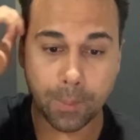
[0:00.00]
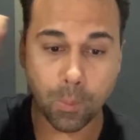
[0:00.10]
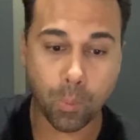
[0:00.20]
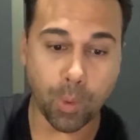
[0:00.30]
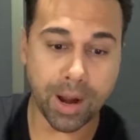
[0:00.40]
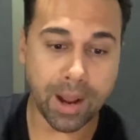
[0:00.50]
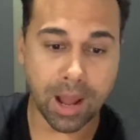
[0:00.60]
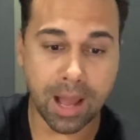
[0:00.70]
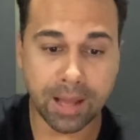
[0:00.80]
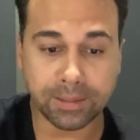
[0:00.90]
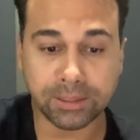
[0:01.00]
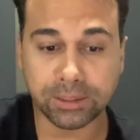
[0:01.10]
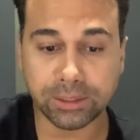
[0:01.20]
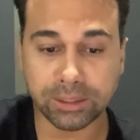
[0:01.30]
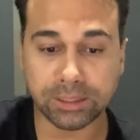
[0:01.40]
What
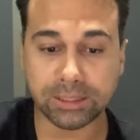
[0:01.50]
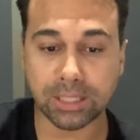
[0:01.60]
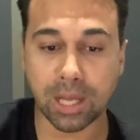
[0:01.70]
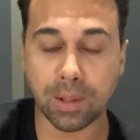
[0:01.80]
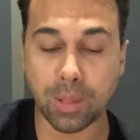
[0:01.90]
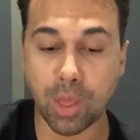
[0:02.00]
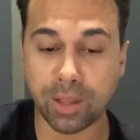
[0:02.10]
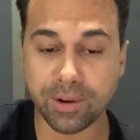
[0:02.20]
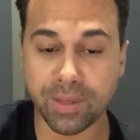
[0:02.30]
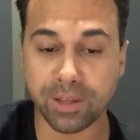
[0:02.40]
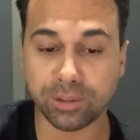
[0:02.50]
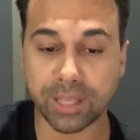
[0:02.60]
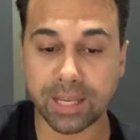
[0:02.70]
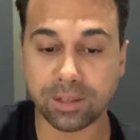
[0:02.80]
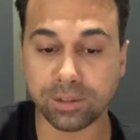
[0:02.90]
another thing to
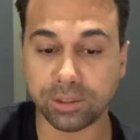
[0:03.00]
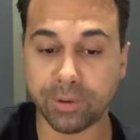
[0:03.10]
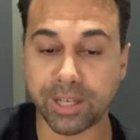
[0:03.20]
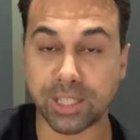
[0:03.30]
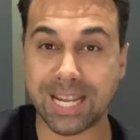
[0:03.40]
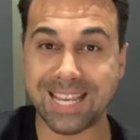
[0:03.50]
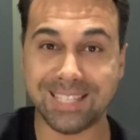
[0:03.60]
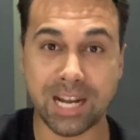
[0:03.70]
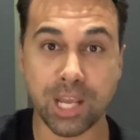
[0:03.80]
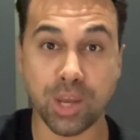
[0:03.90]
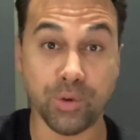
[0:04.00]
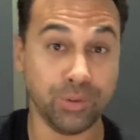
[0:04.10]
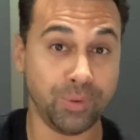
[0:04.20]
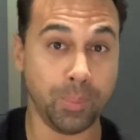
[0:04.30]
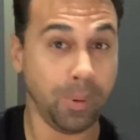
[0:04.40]
take into consideration, is it a
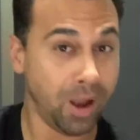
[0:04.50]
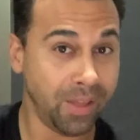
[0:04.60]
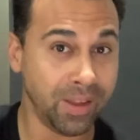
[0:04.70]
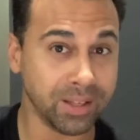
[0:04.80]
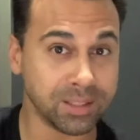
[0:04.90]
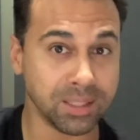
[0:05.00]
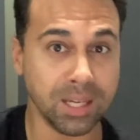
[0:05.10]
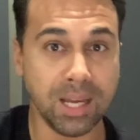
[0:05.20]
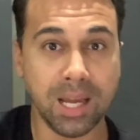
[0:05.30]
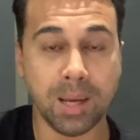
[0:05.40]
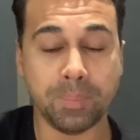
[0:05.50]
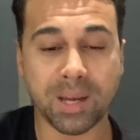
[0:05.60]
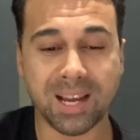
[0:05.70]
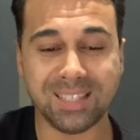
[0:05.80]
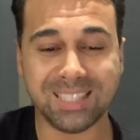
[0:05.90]
useful product?
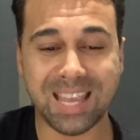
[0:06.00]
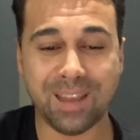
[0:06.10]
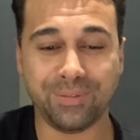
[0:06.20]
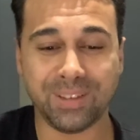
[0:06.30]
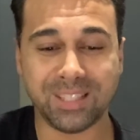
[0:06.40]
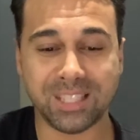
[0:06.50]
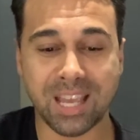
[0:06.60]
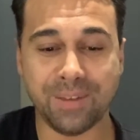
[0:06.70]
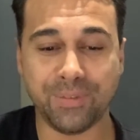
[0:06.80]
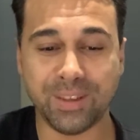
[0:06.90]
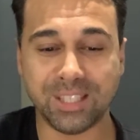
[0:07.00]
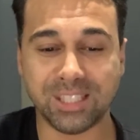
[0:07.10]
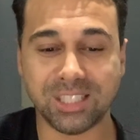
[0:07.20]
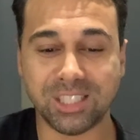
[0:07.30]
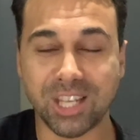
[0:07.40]
Because if
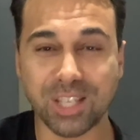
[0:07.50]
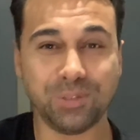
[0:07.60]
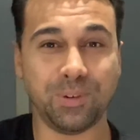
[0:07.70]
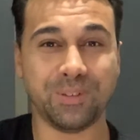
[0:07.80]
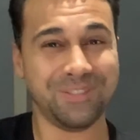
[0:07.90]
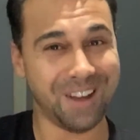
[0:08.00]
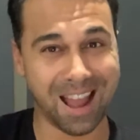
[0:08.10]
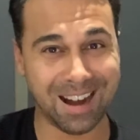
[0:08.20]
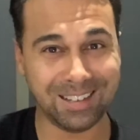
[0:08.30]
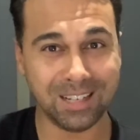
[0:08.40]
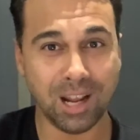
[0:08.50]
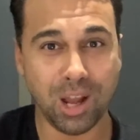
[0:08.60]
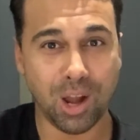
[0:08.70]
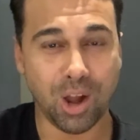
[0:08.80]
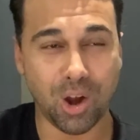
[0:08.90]
it's just for fun,
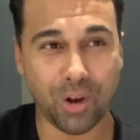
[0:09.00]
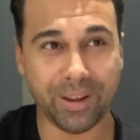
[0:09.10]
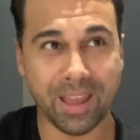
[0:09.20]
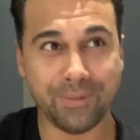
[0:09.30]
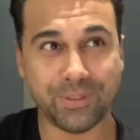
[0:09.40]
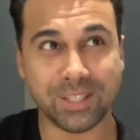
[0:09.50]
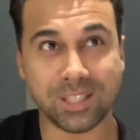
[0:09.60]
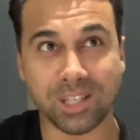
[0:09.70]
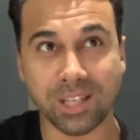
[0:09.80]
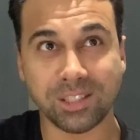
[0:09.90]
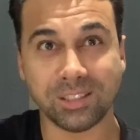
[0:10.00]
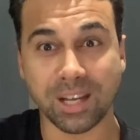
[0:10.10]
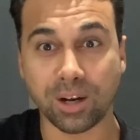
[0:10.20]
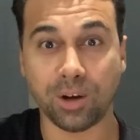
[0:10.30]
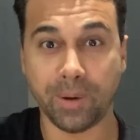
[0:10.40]
or if it's just
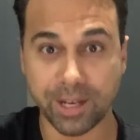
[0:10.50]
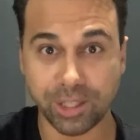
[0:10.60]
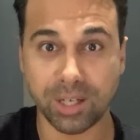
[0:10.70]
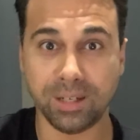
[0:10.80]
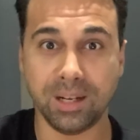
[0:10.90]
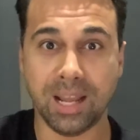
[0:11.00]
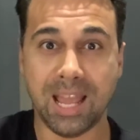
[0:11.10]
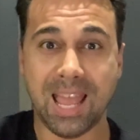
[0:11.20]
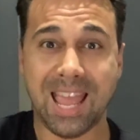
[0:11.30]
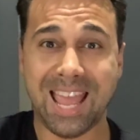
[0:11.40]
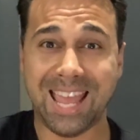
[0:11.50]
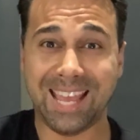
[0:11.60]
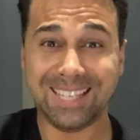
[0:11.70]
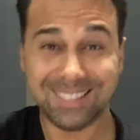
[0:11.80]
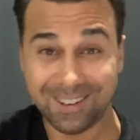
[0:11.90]
decoration,
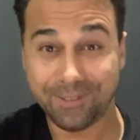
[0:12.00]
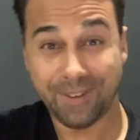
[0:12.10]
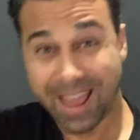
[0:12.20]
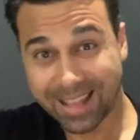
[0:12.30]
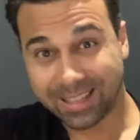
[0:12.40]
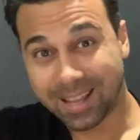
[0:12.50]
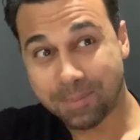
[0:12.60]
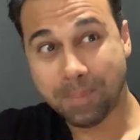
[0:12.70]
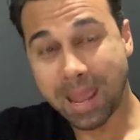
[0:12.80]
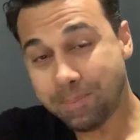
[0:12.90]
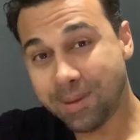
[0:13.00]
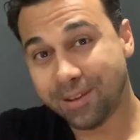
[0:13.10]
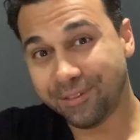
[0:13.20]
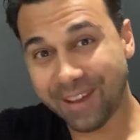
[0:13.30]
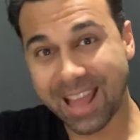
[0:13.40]
is it a fad? It may be a
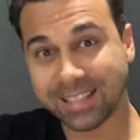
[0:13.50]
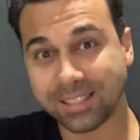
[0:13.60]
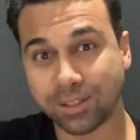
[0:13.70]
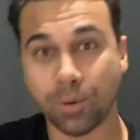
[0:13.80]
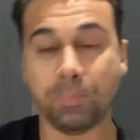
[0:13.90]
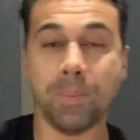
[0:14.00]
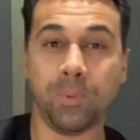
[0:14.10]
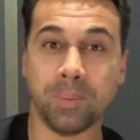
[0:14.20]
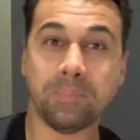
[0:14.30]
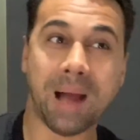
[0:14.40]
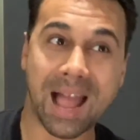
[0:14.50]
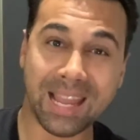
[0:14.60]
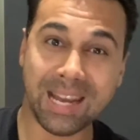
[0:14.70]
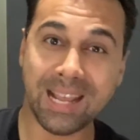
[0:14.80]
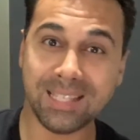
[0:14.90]
fad, so people are
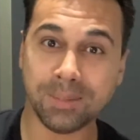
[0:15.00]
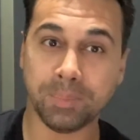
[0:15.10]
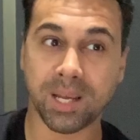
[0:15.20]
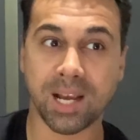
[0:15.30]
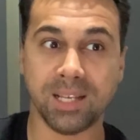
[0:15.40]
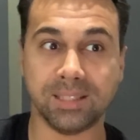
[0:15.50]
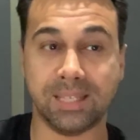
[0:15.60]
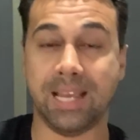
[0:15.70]
buying it because